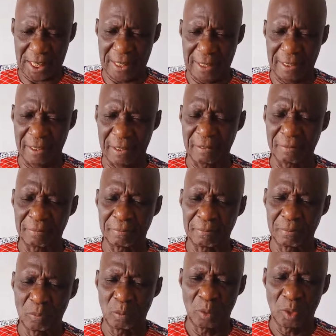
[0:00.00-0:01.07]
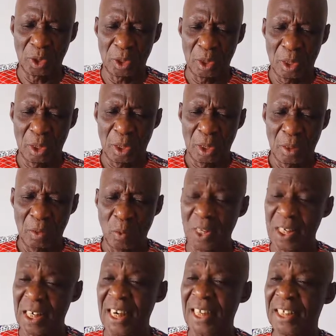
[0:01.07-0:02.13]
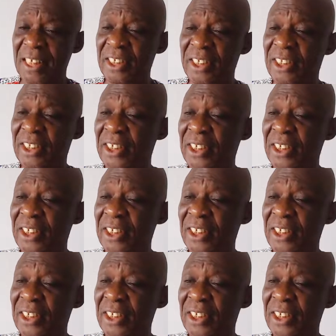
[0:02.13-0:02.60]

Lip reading: the end. What did I say the